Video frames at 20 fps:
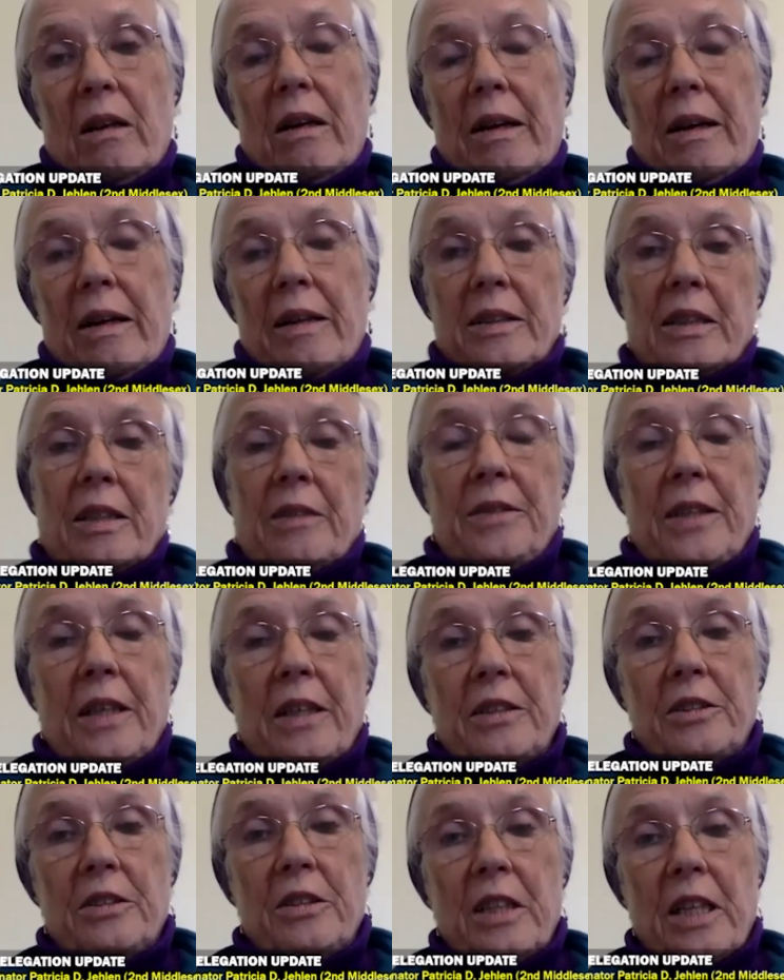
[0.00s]
as of
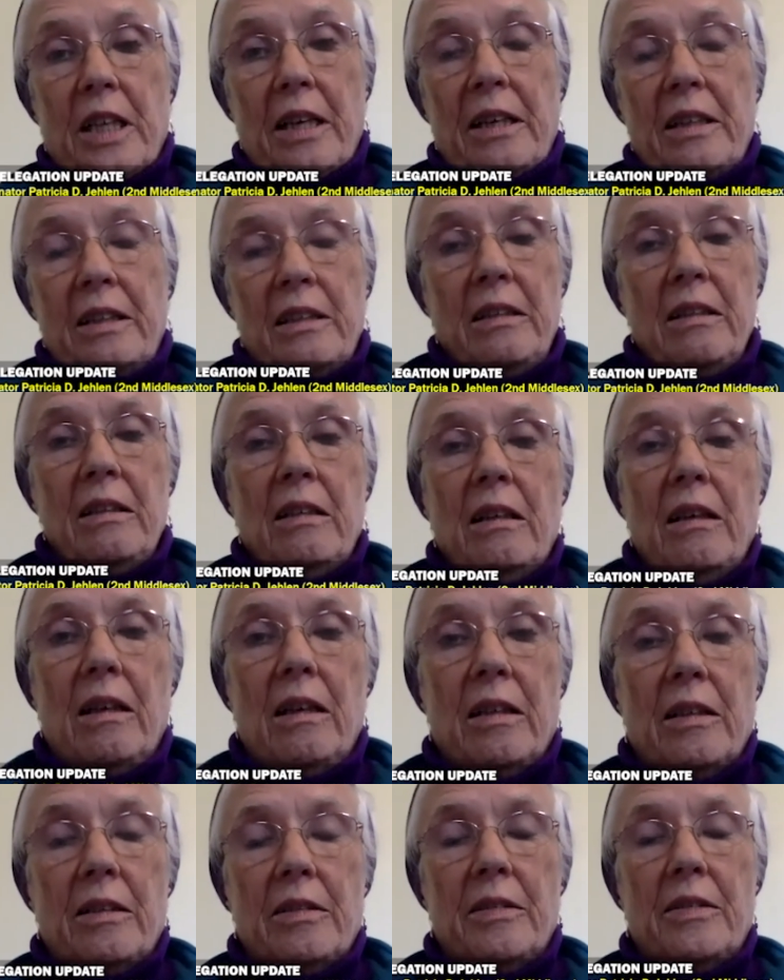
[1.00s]
yesterday,
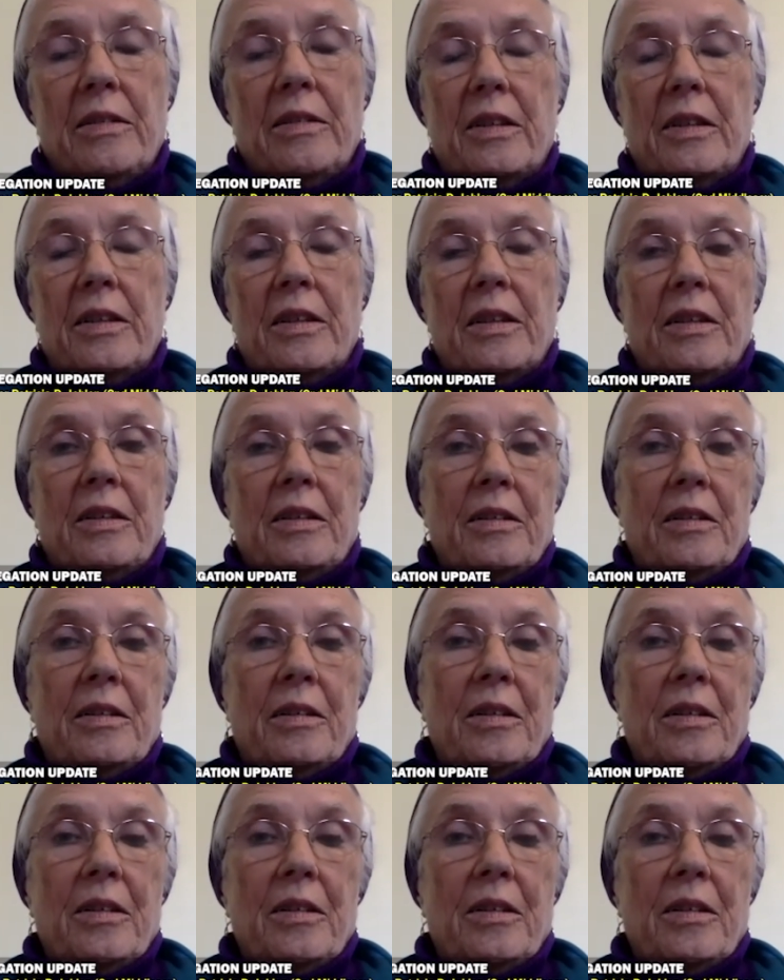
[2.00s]
uh, the